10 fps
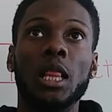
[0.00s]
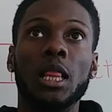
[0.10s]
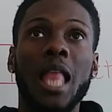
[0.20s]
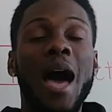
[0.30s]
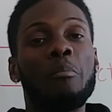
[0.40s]

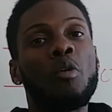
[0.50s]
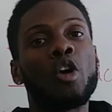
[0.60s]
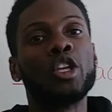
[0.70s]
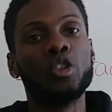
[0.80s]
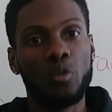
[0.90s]
lot
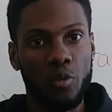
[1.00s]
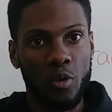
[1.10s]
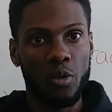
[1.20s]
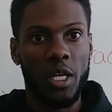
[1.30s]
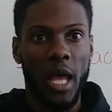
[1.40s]
more
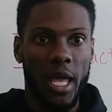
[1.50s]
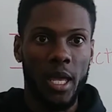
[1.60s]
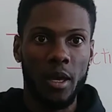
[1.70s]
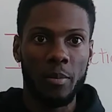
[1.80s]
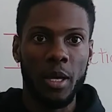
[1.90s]
youthful than I
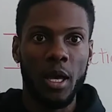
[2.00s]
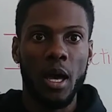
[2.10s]
am.